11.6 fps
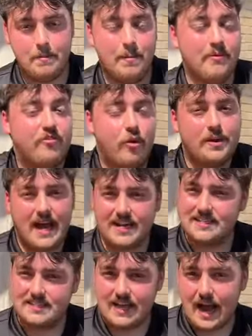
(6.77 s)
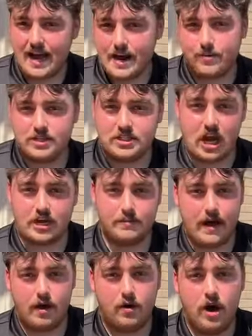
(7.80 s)
But before we head inside, I want to talk
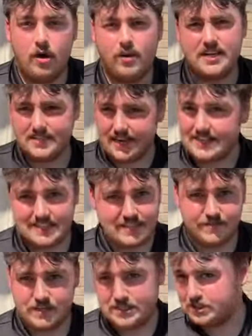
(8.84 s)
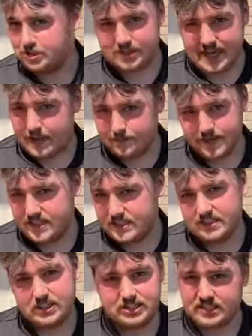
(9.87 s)
about what it's like to live on Central
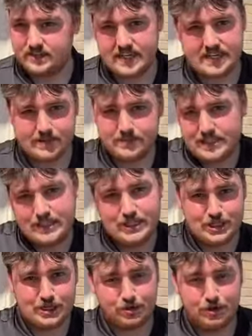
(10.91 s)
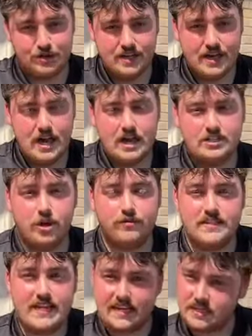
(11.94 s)
Campus and just living in Gibson in general. So
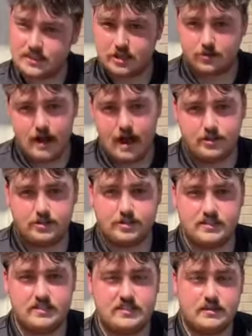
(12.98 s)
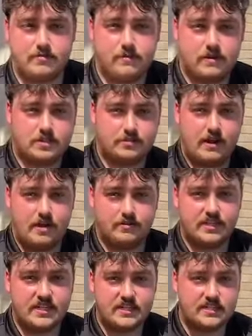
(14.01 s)
if we take a look around, you can see some of our
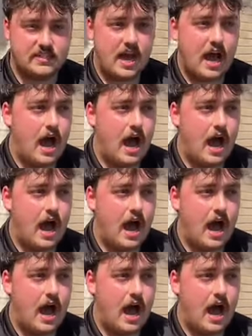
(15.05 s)
surroundings.